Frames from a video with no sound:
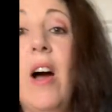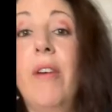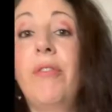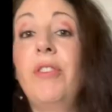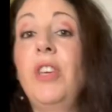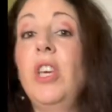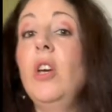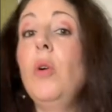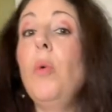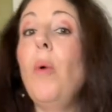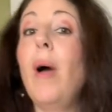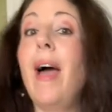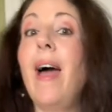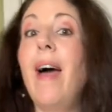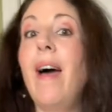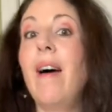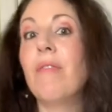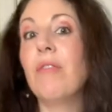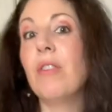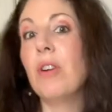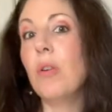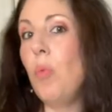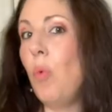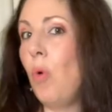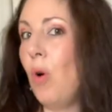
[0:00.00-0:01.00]
if you
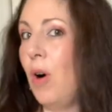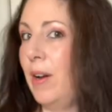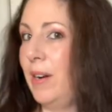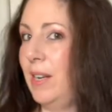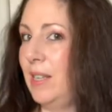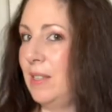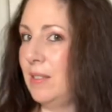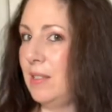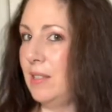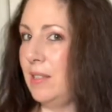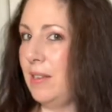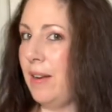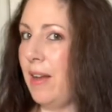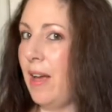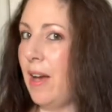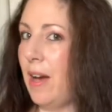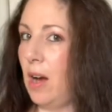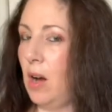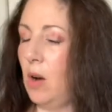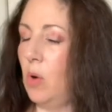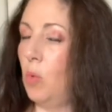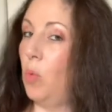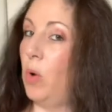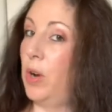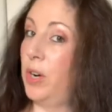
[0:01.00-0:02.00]
ever wanted to
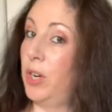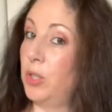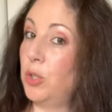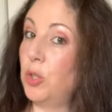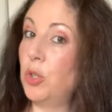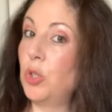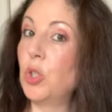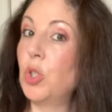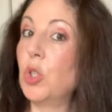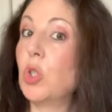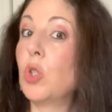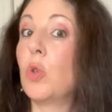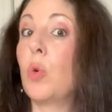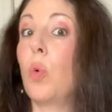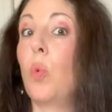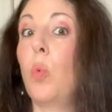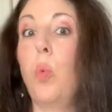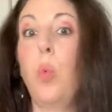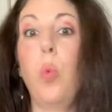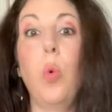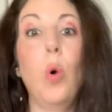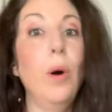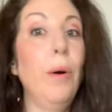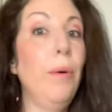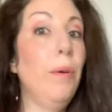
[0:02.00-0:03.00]
know what a
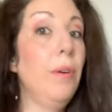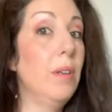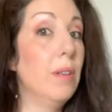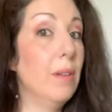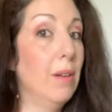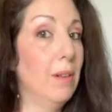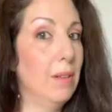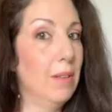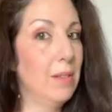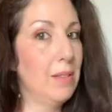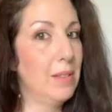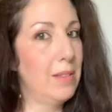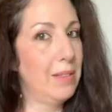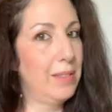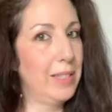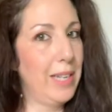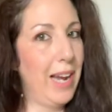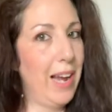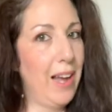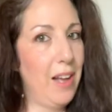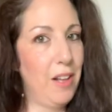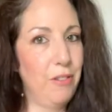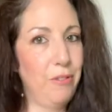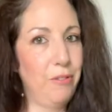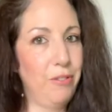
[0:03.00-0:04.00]
squirrel's
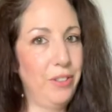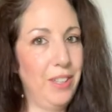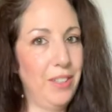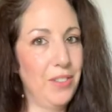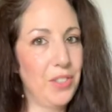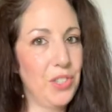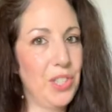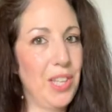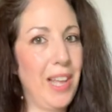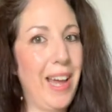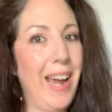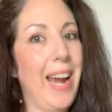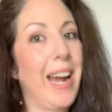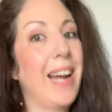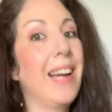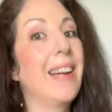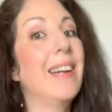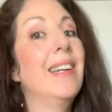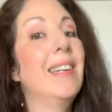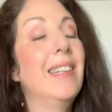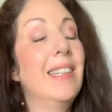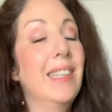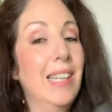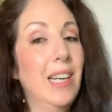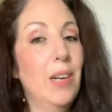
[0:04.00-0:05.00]
tail feels like,
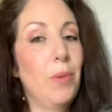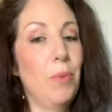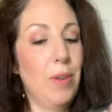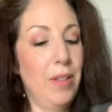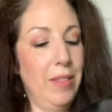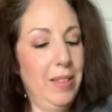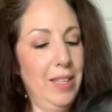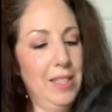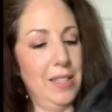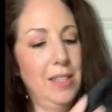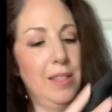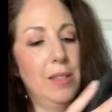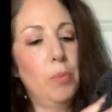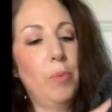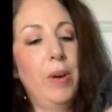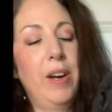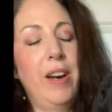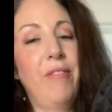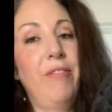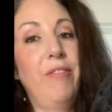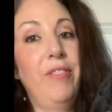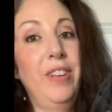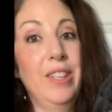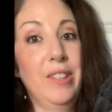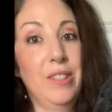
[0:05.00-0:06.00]
well, this is what
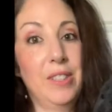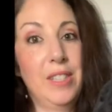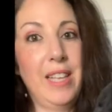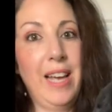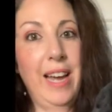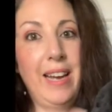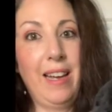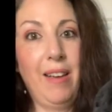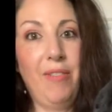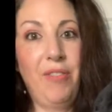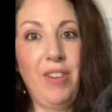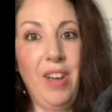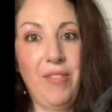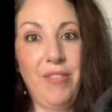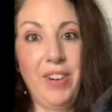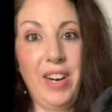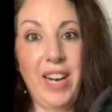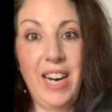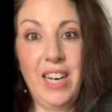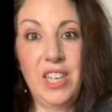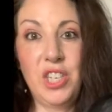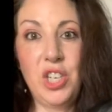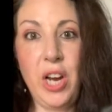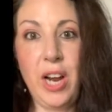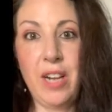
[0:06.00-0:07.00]
it feels like if you ever
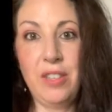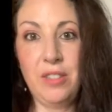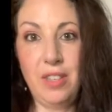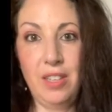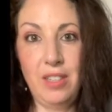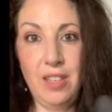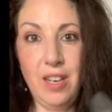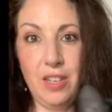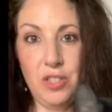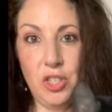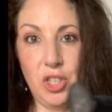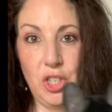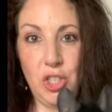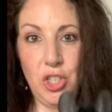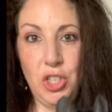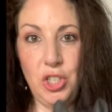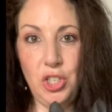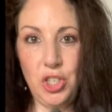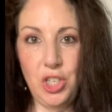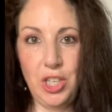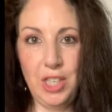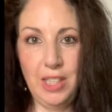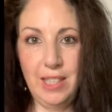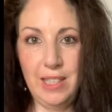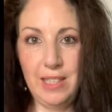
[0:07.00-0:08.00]
get a chance to touch a
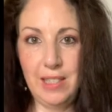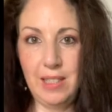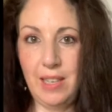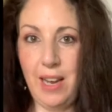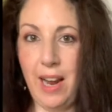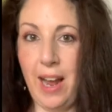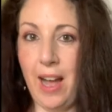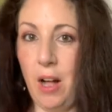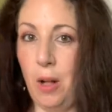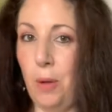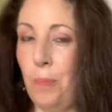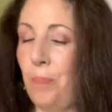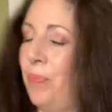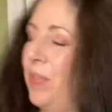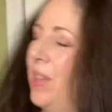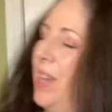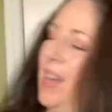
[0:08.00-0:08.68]
chinchilla's tail.